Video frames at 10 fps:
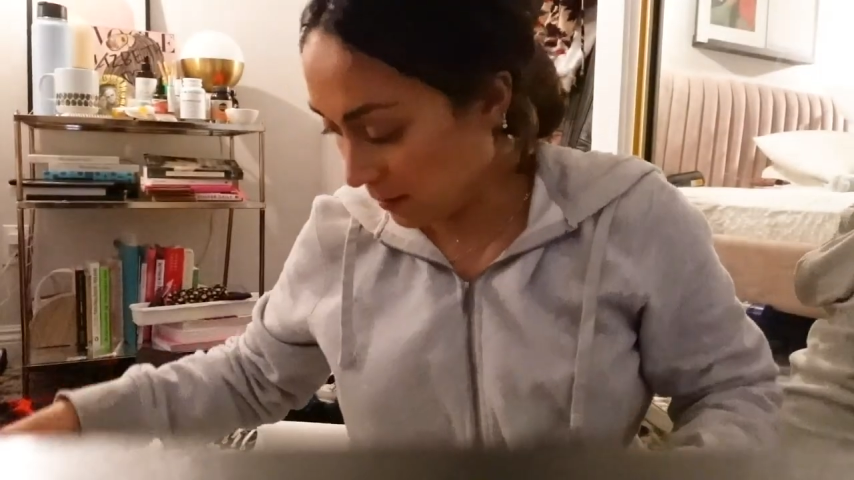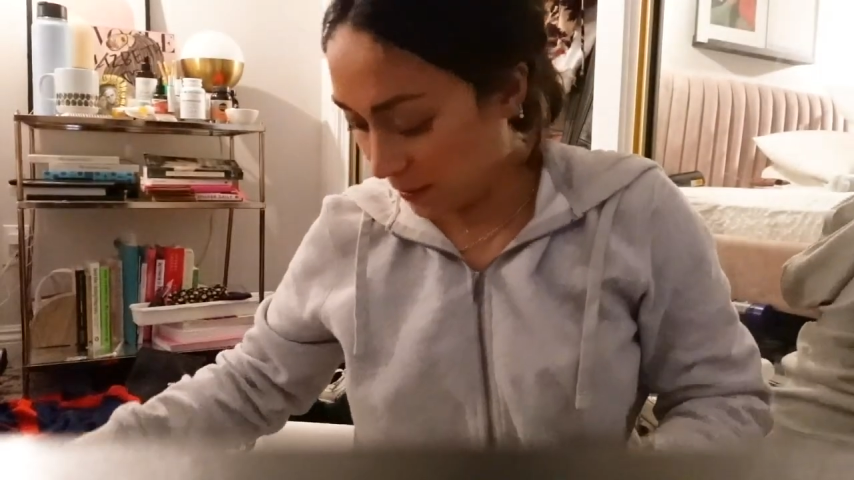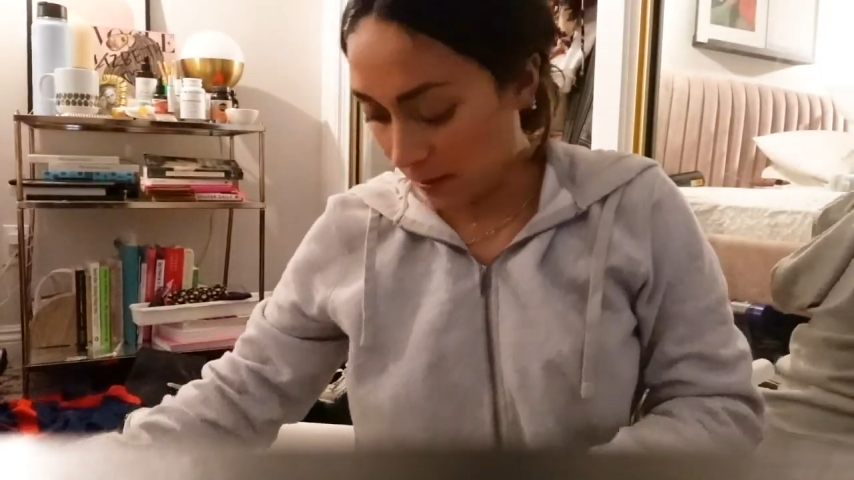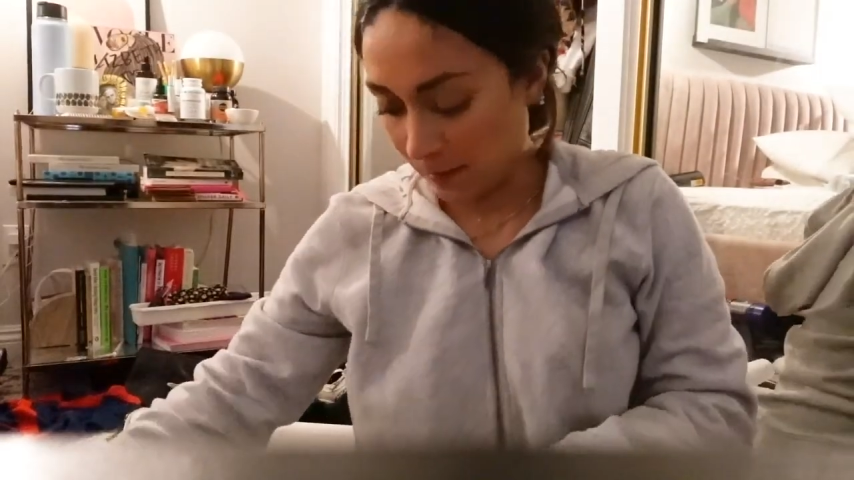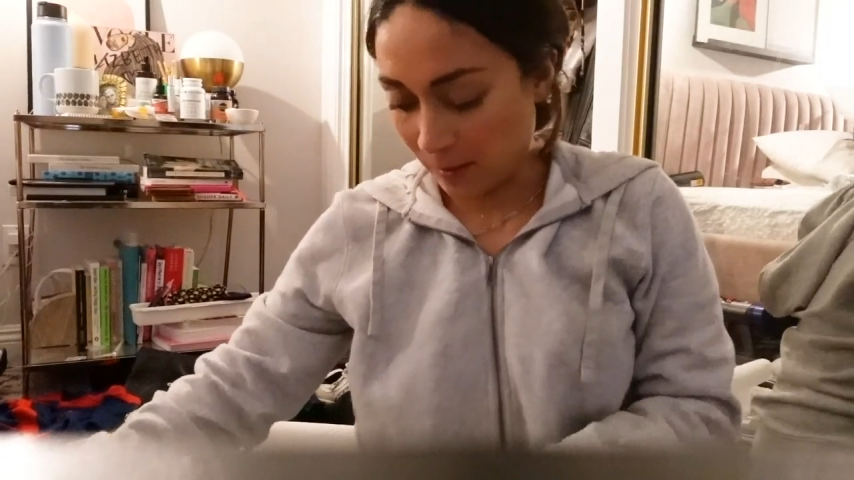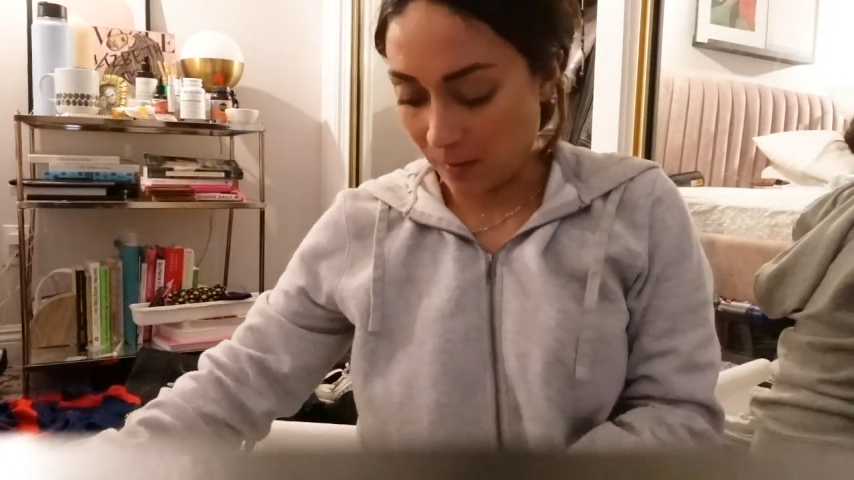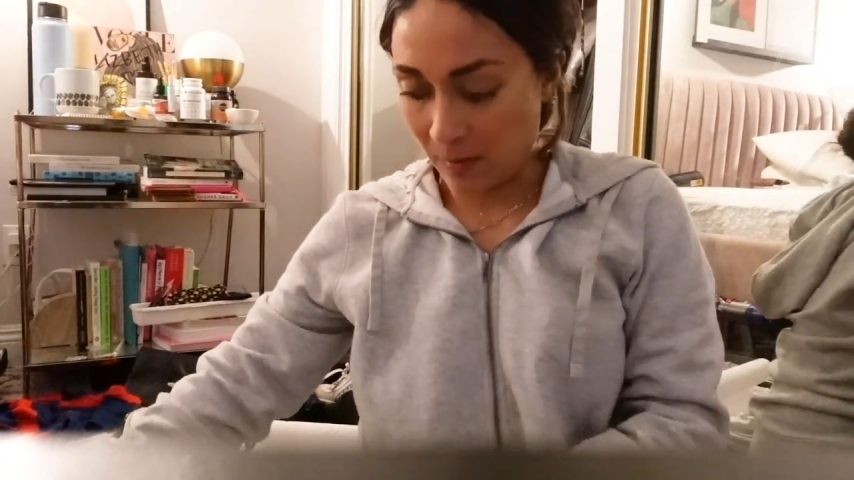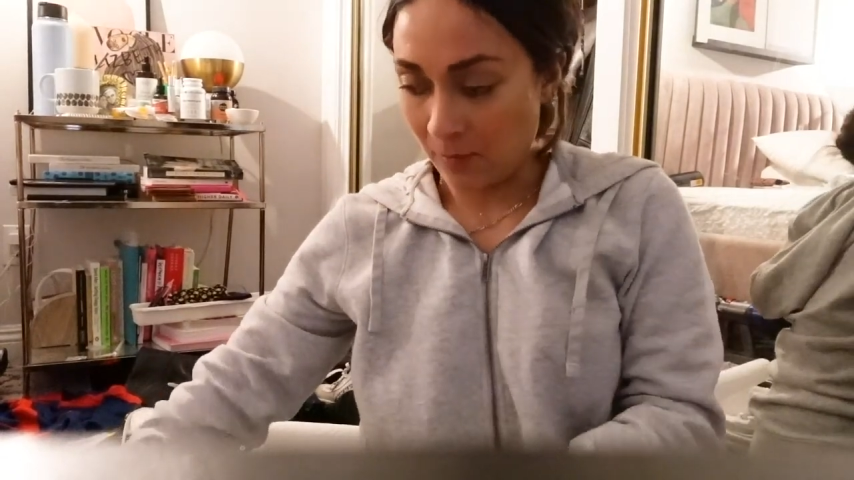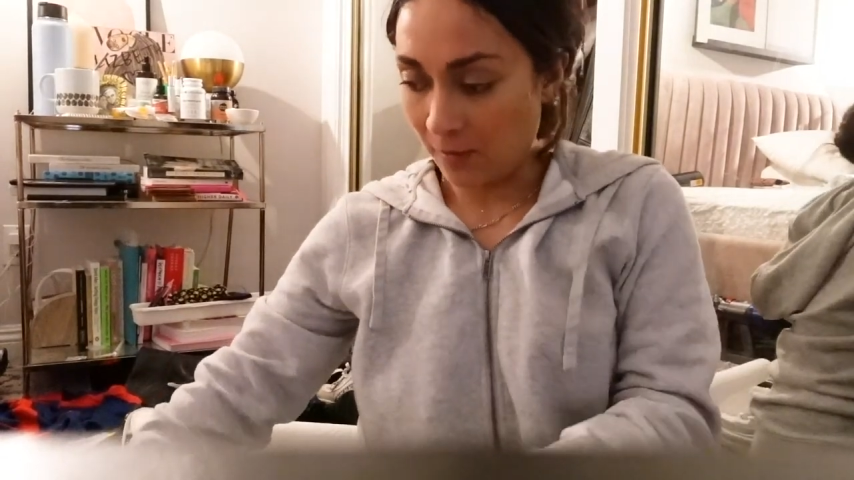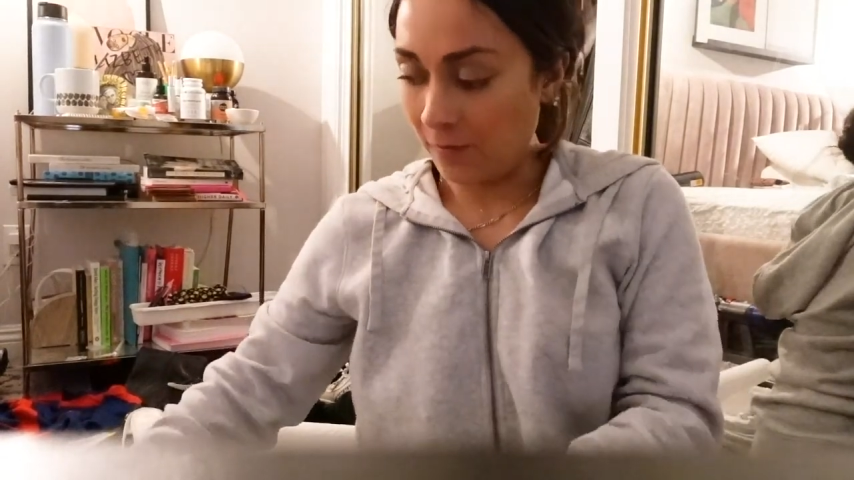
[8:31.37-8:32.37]
So I'm gonna spray a little
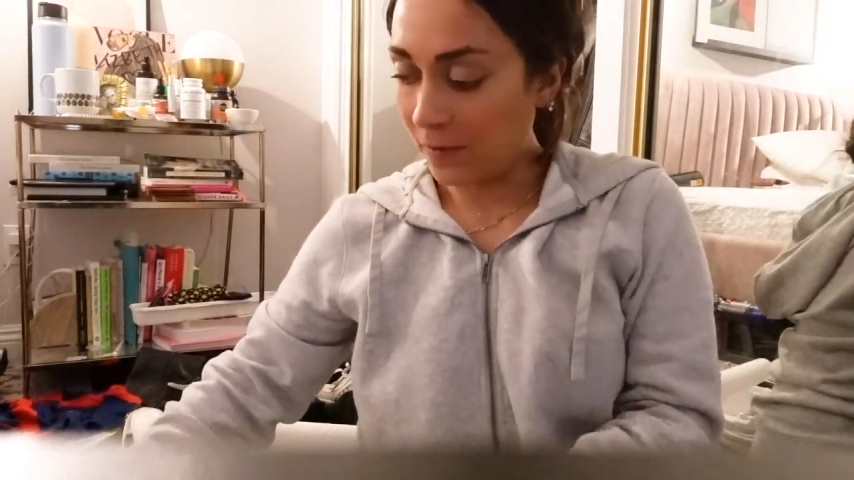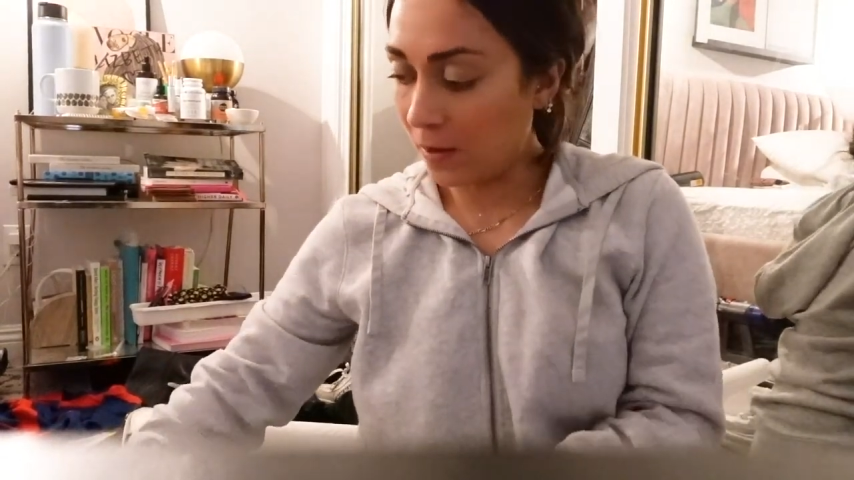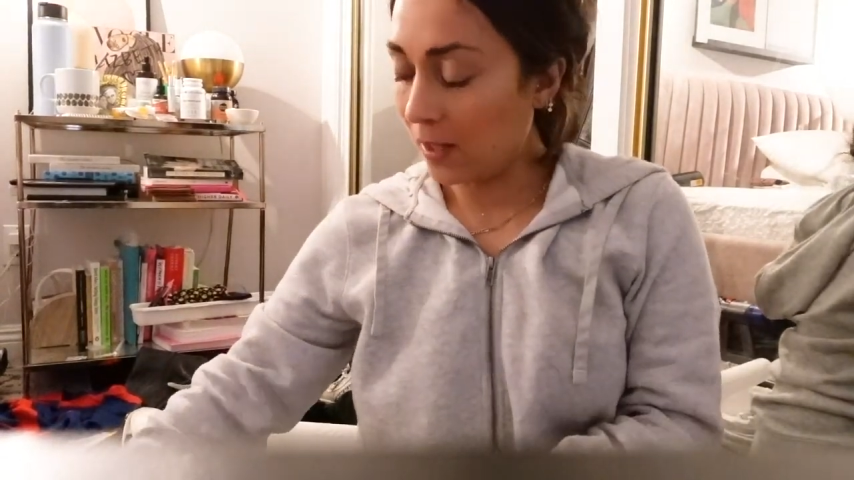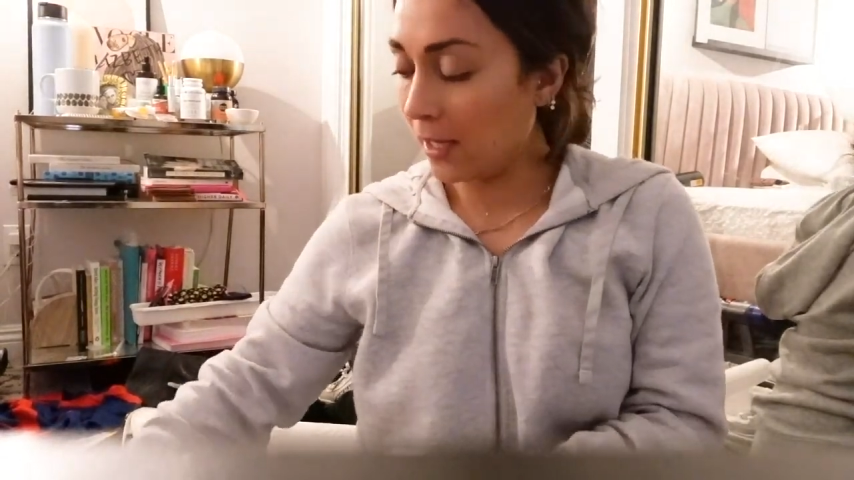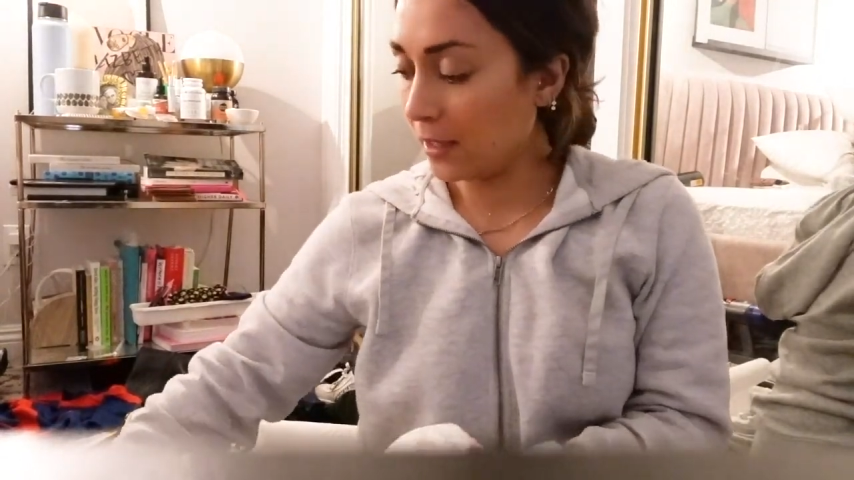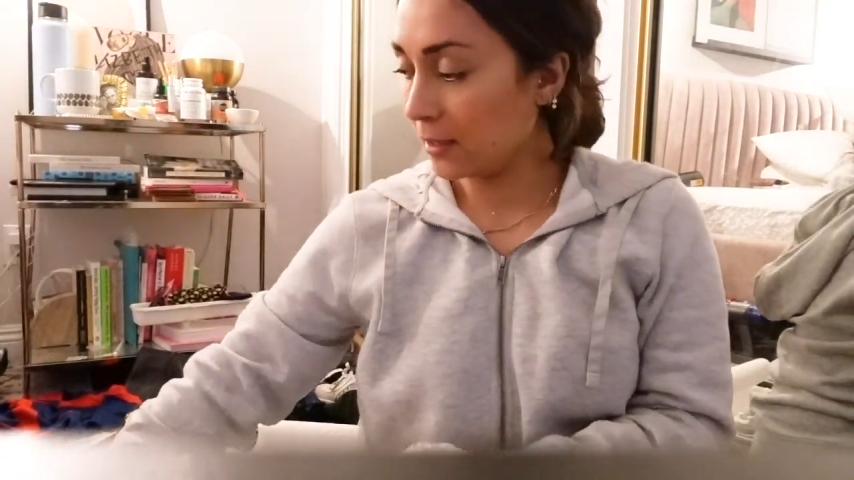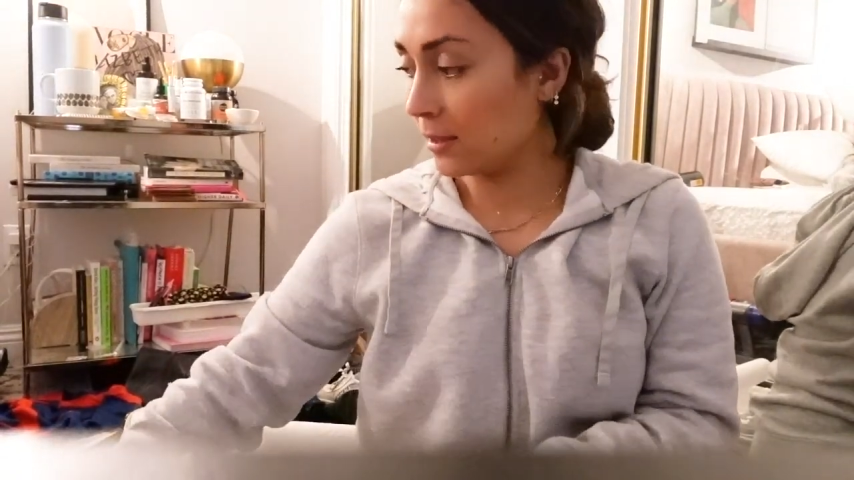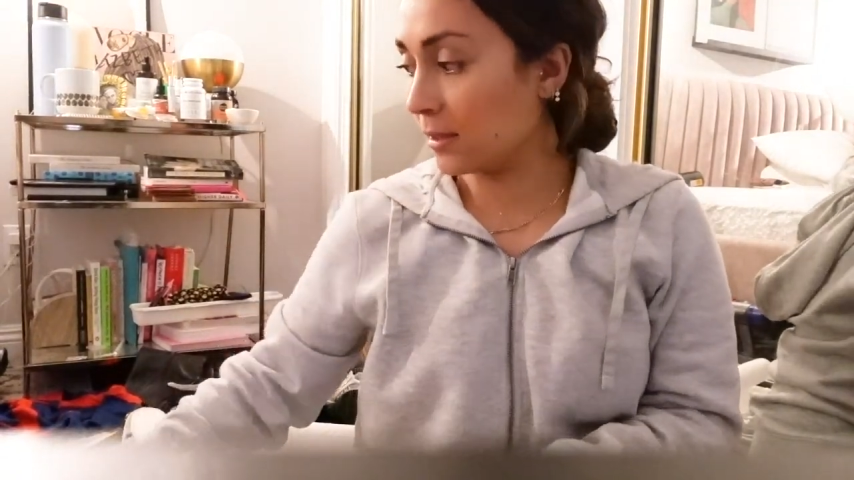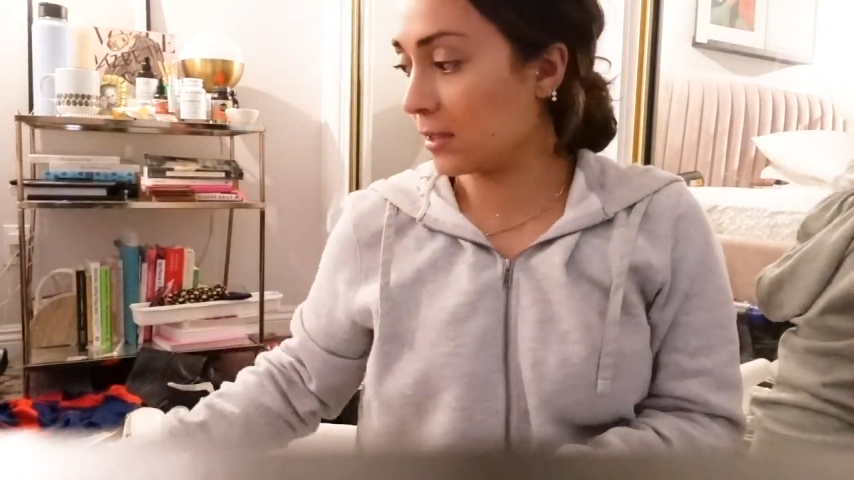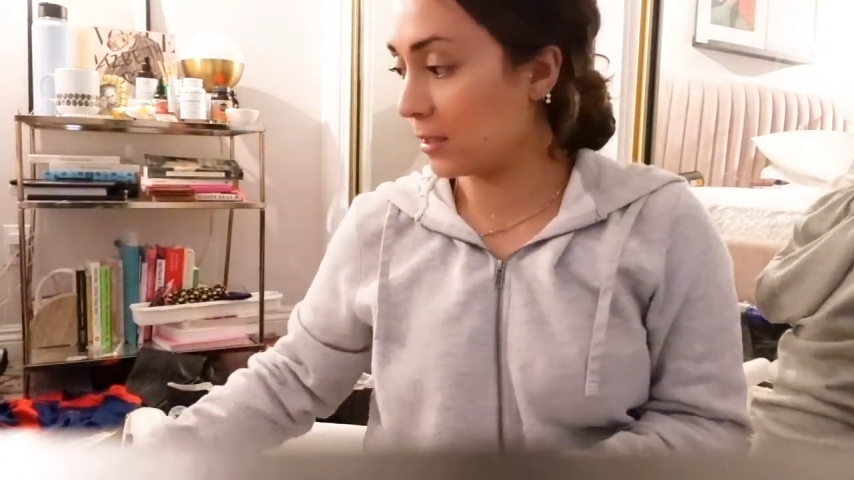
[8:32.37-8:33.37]
bit more
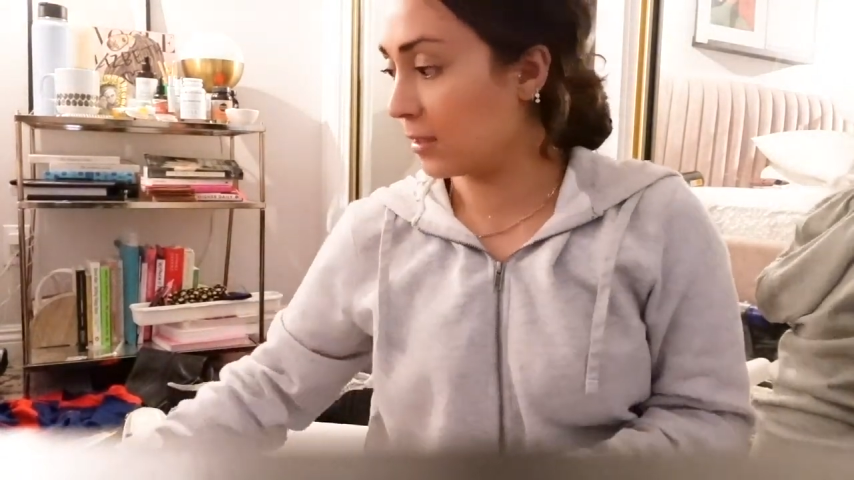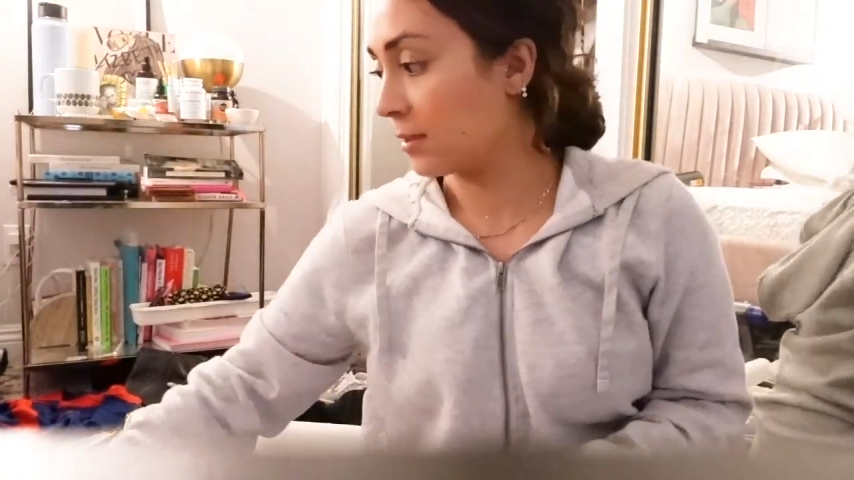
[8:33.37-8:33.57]
Folex